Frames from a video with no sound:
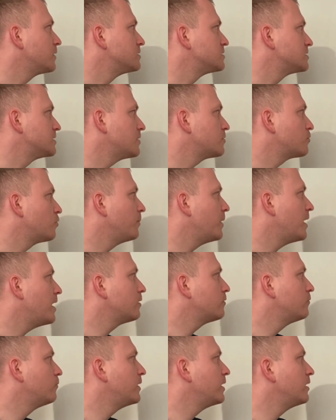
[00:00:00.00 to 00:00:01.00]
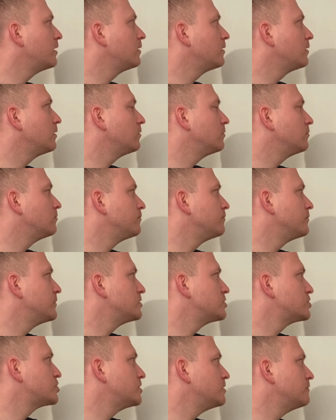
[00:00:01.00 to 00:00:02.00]
central bank will
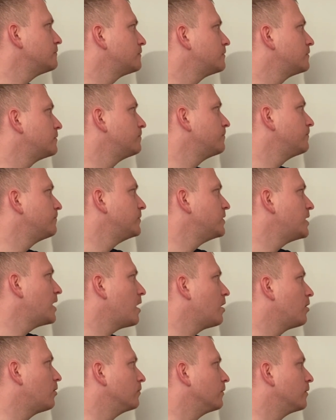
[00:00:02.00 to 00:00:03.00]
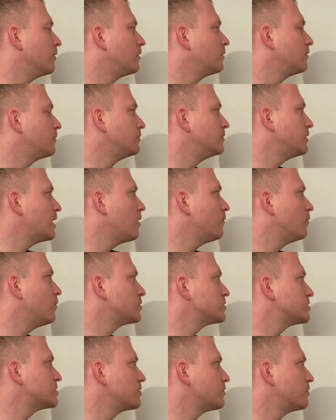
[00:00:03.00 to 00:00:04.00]
shift
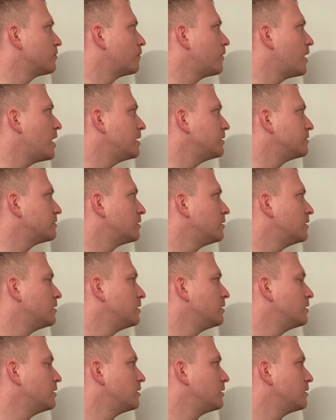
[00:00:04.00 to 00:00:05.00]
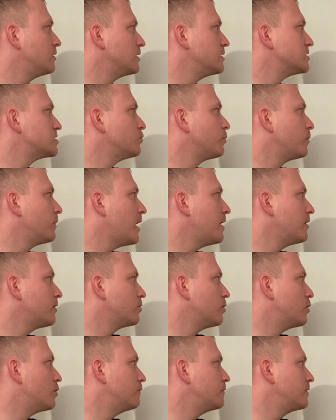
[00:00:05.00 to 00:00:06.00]
downwards to the right the supply
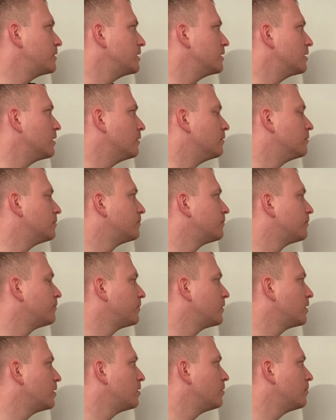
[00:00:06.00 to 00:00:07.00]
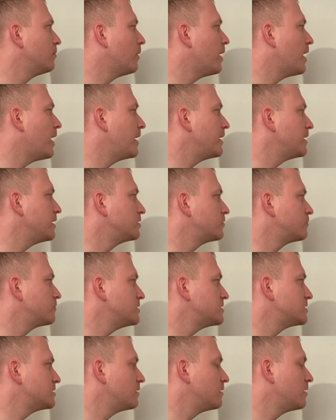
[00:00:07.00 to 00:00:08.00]
curve here by
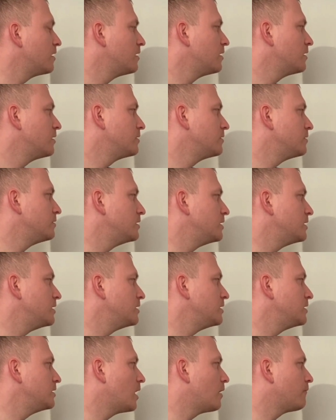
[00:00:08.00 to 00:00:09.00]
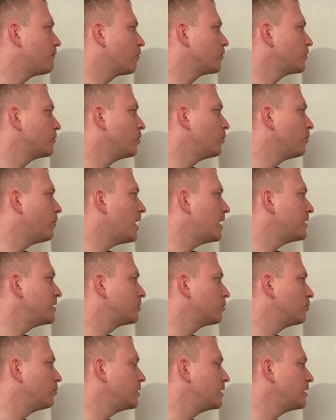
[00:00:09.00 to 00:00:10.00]
increasing the affordable
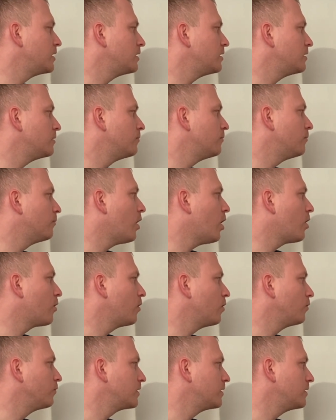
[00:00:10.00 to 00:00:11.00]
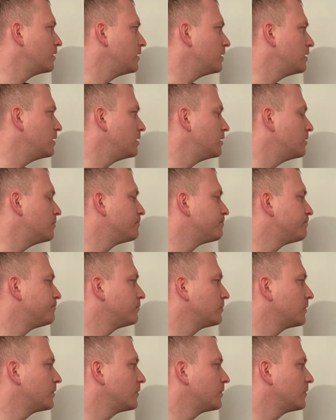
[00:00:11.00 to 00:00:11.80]
money to be borrowed in the